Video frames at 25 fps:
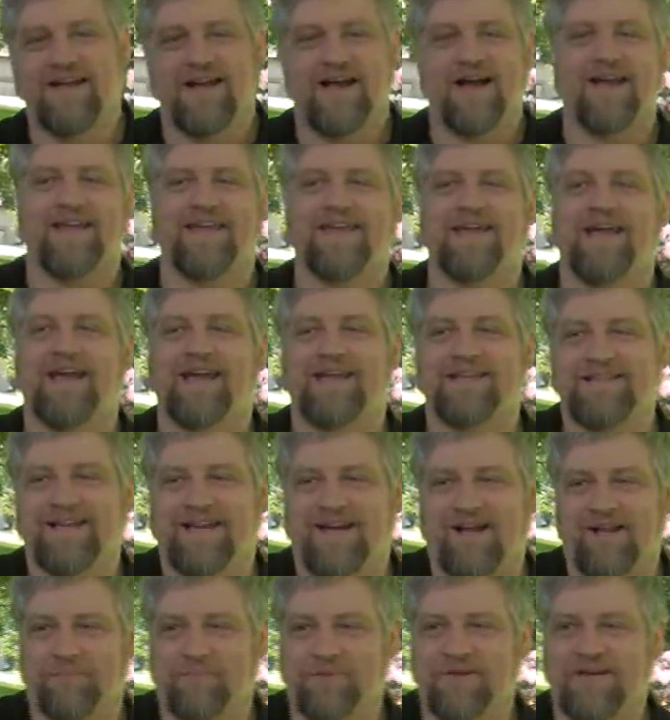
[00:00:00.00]
I can't
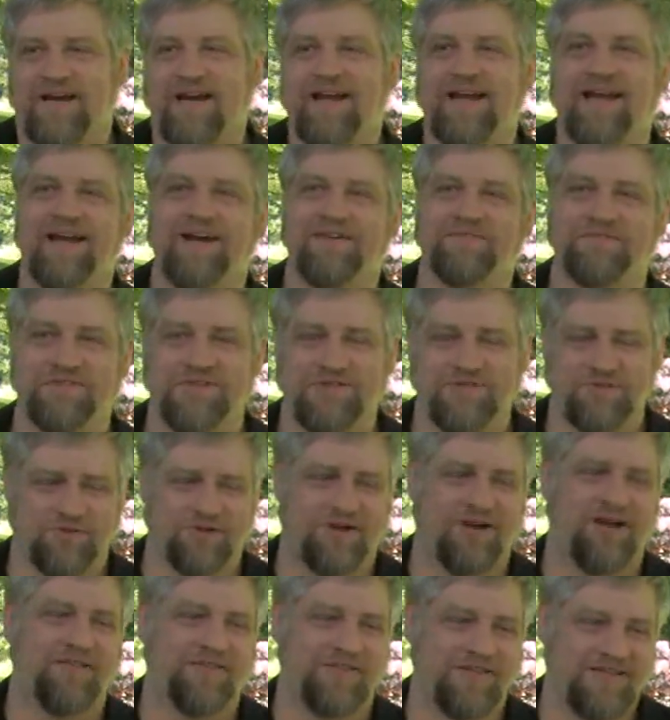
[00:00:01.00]
help it. I have to
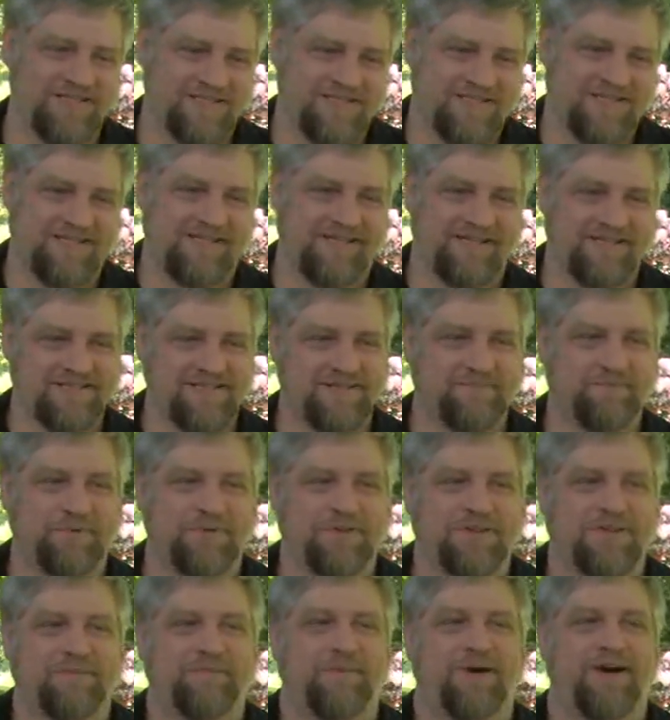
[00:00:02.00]
draw these things and
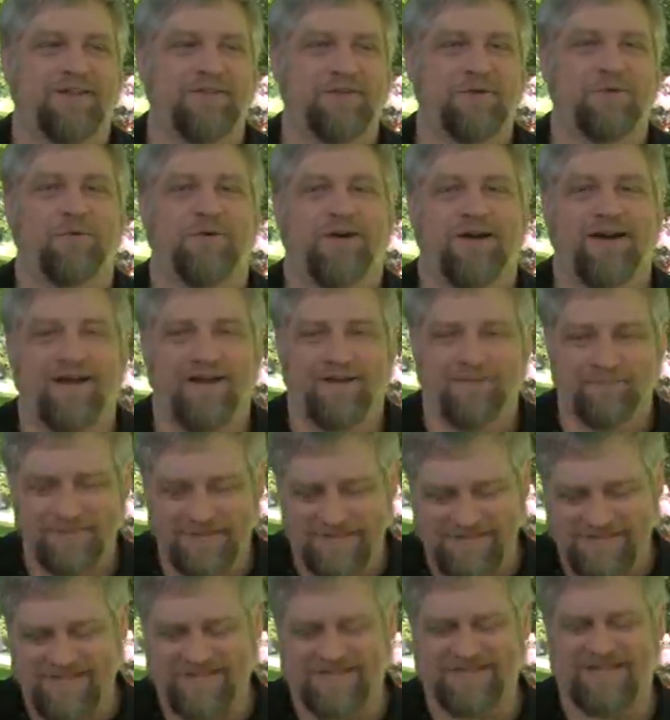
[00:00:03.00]
put them on the web.
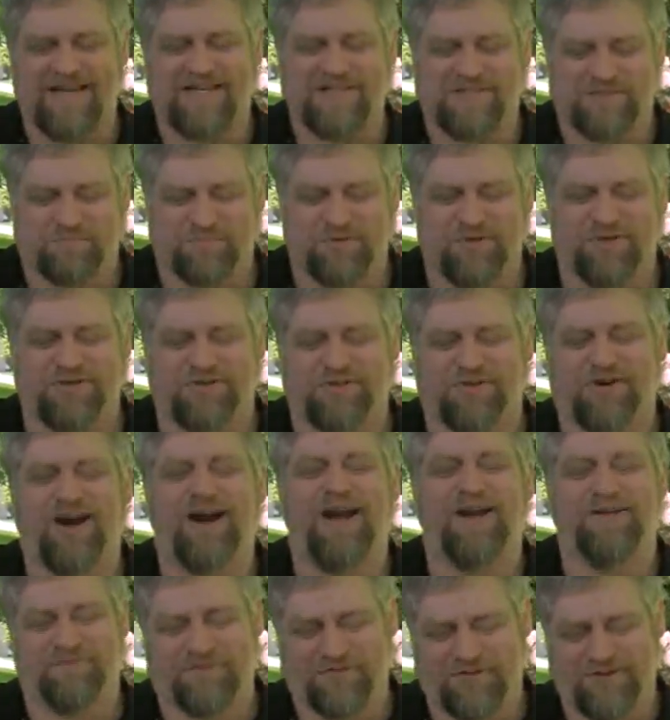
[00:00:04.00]
It's a desperate
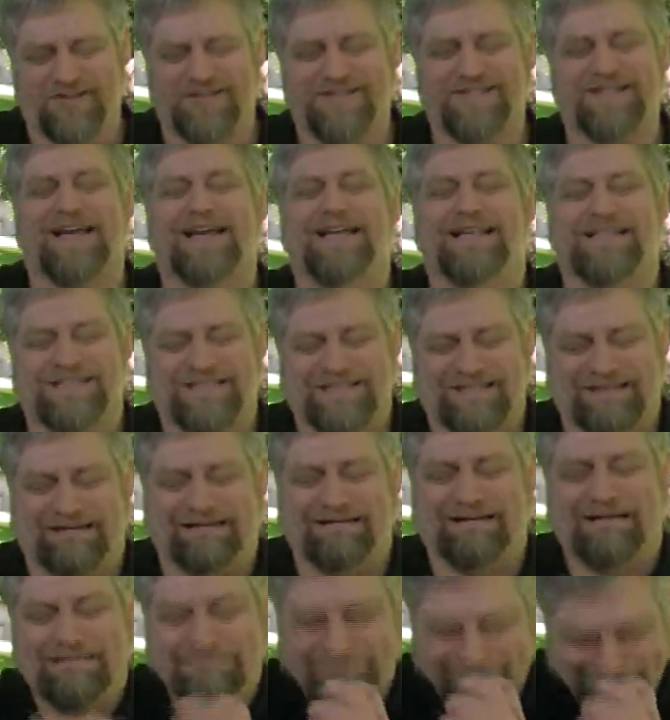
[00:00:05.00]
cry for
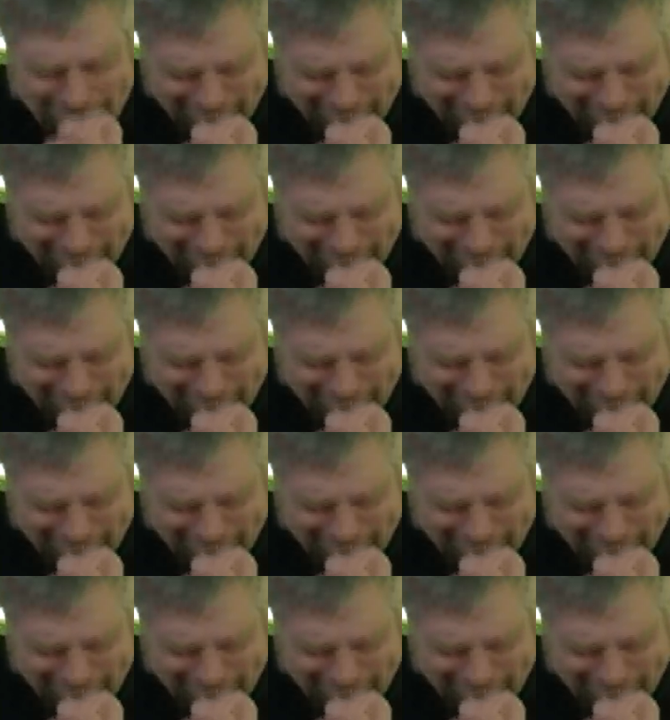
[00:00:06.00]
attention.